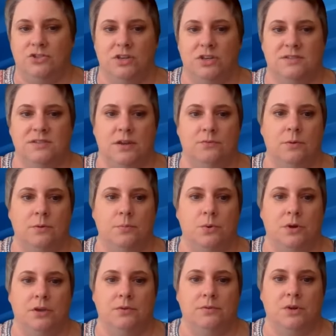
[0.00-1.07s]
NHSN
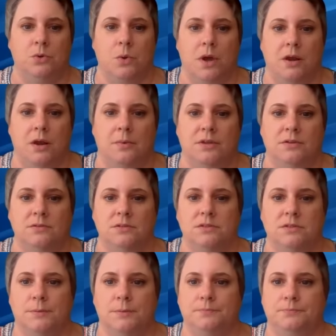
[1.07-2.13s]
reporting
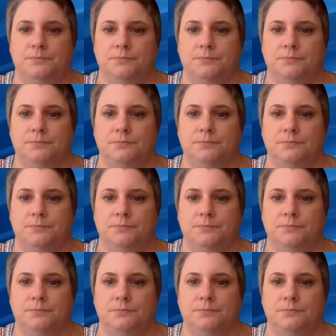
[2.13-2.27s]
requirements.